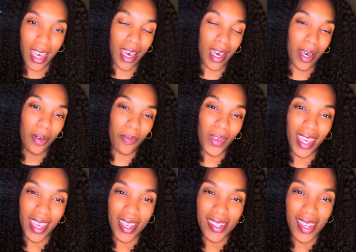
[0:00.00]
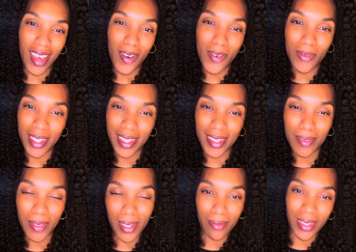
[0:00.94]
And I hope this has
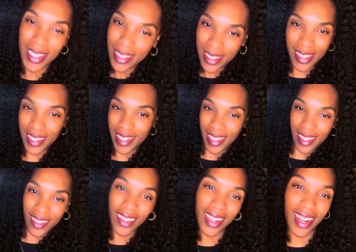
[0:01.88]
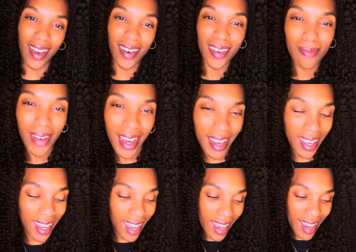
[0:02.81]
been a blessing to you, and I hope I
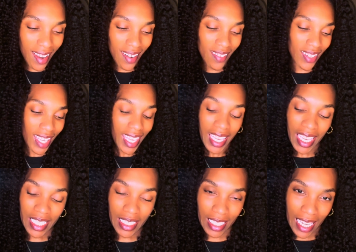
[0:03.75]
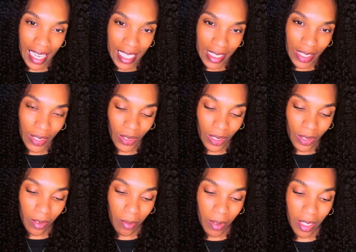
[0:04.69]
have enlightened you a
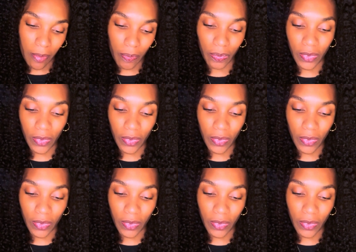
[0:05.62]
little bit.